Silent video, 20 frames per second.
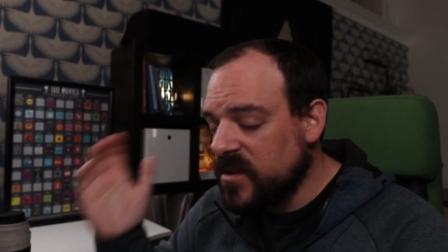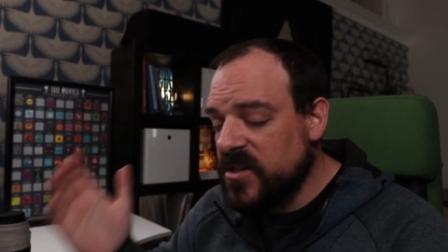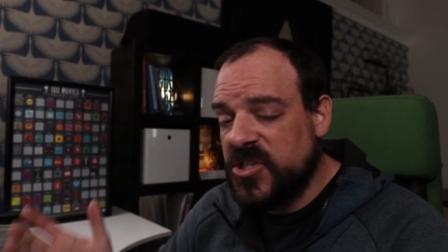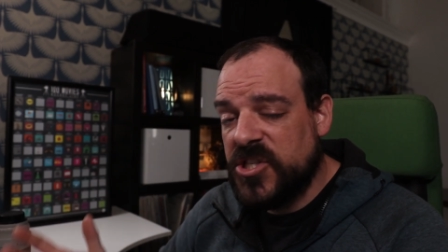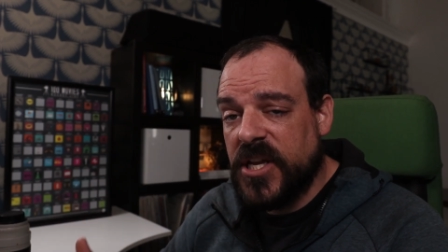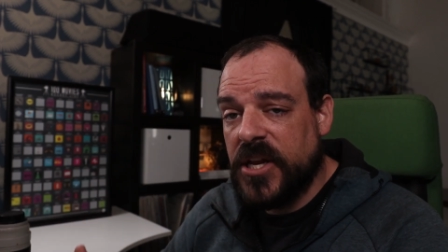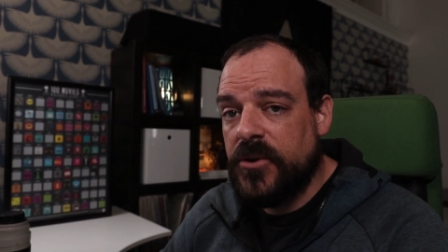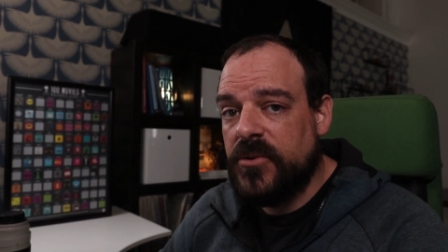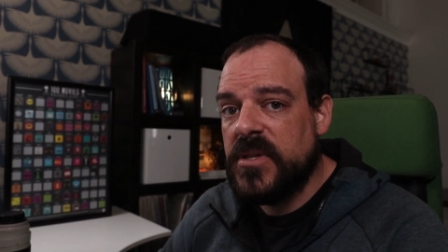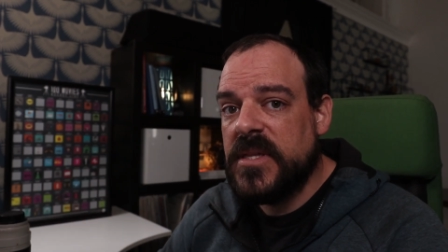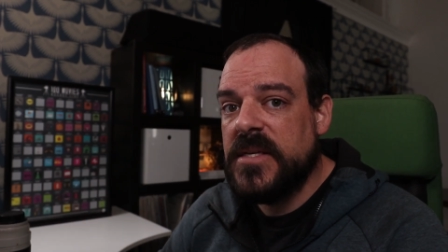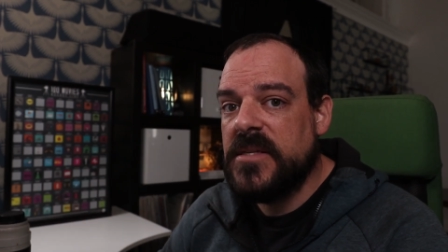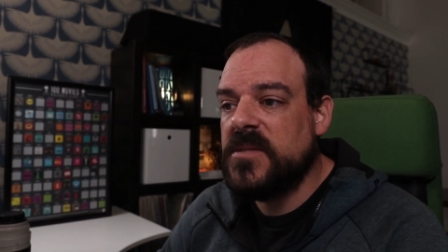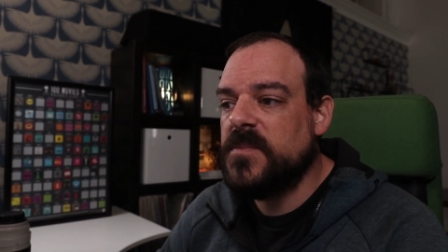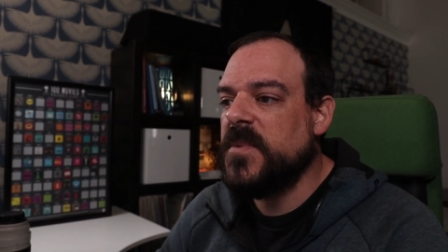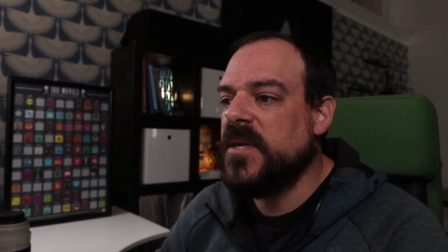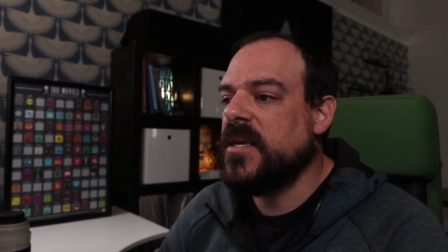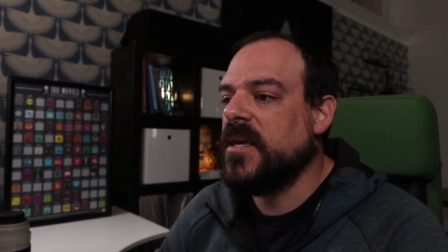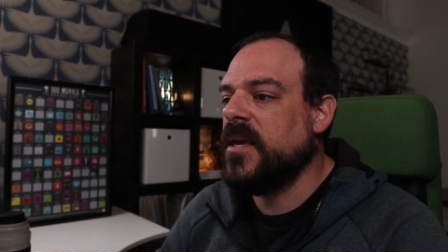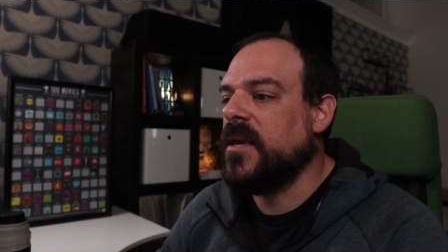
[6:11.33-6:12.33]
Generally
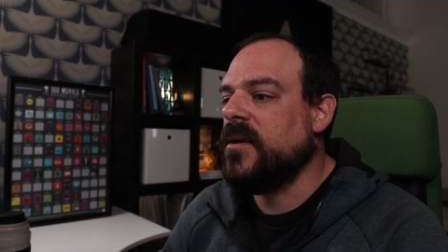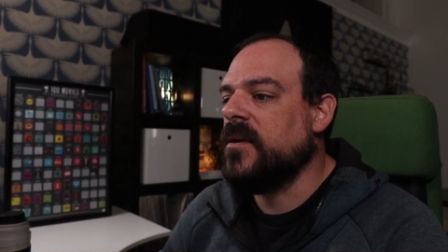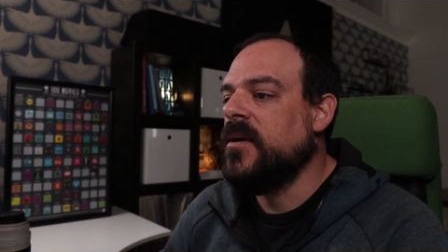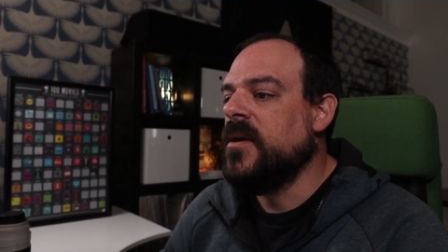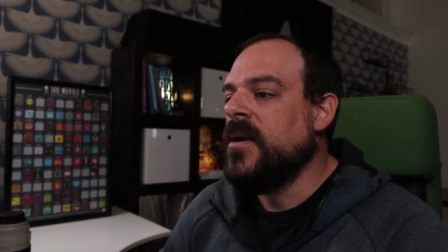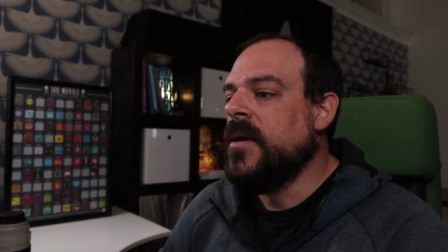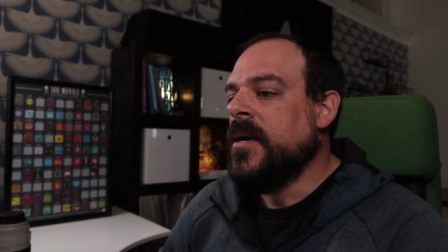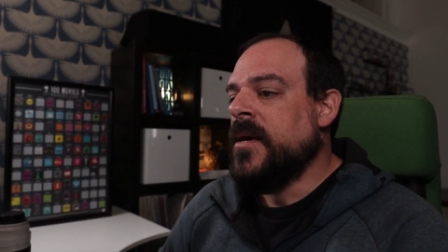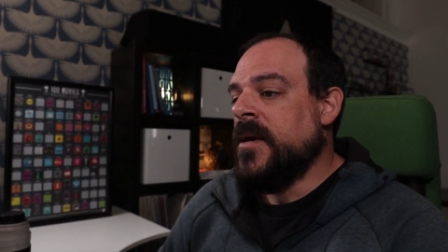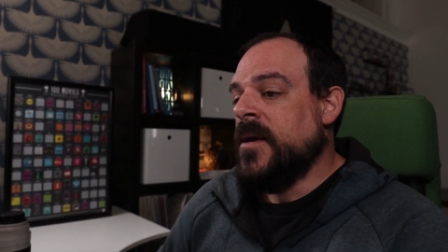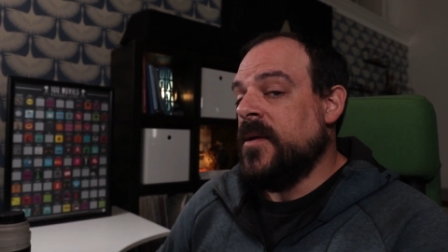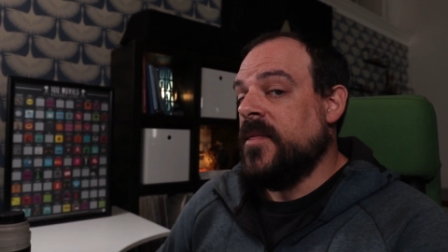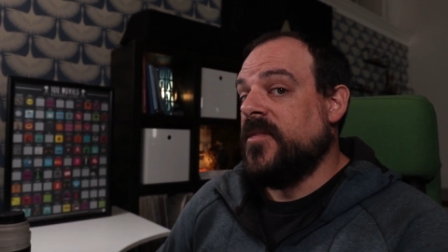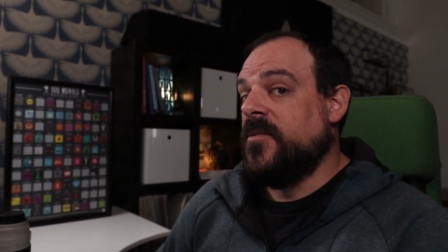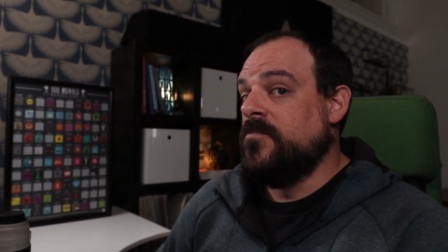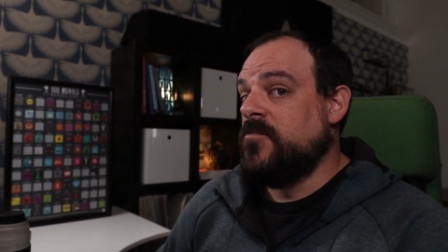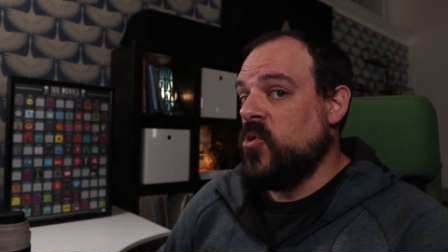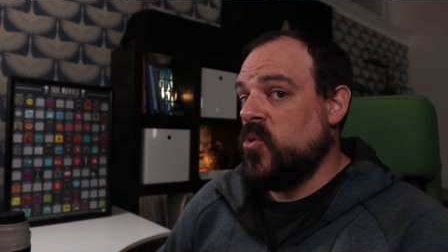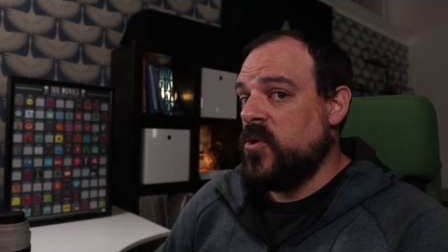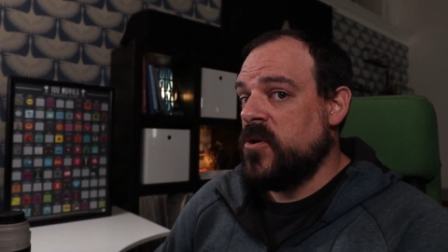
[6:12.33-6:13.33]
speaking, the
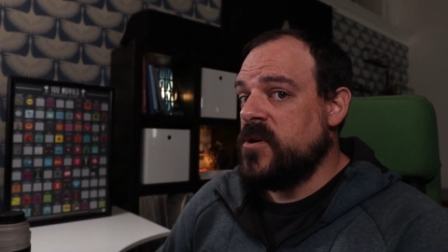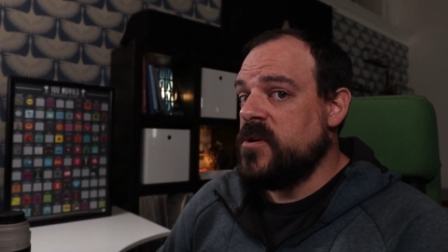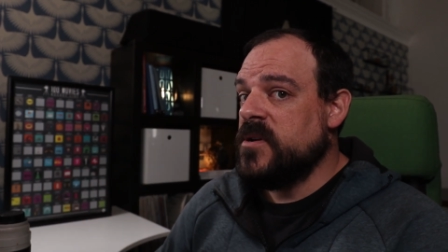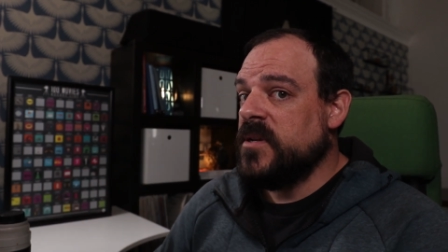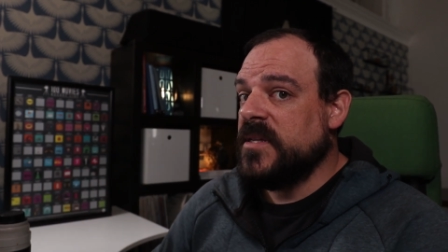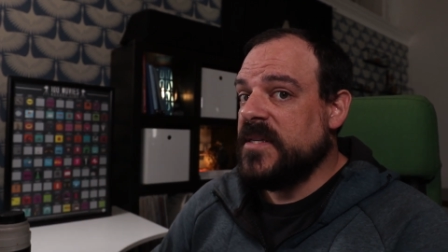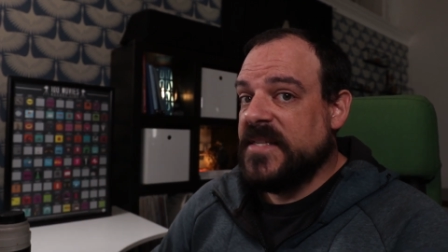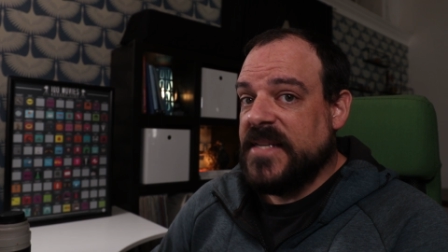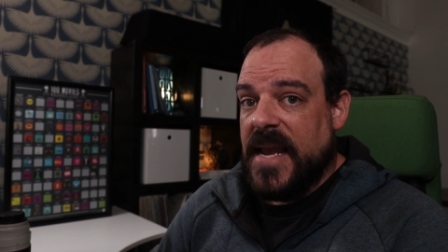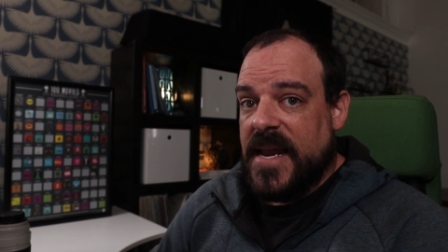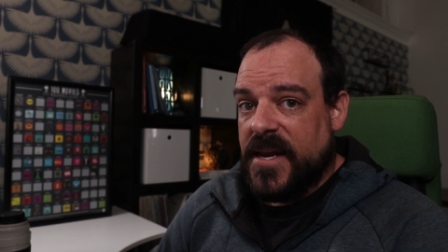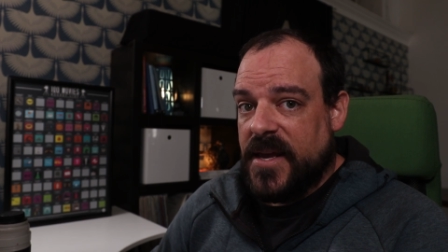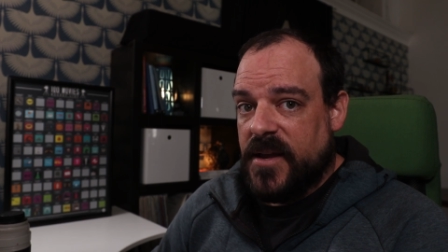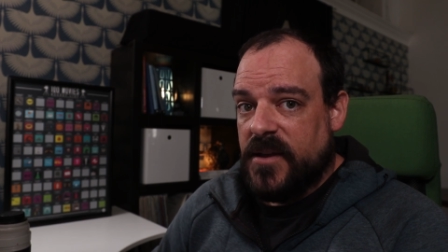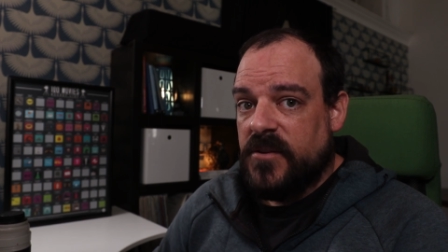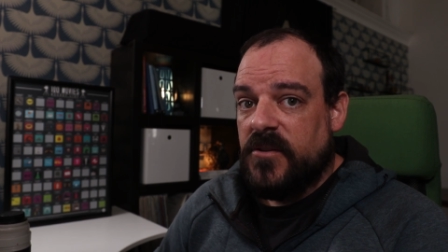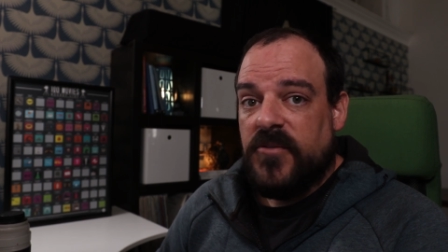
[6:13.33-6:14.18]
more data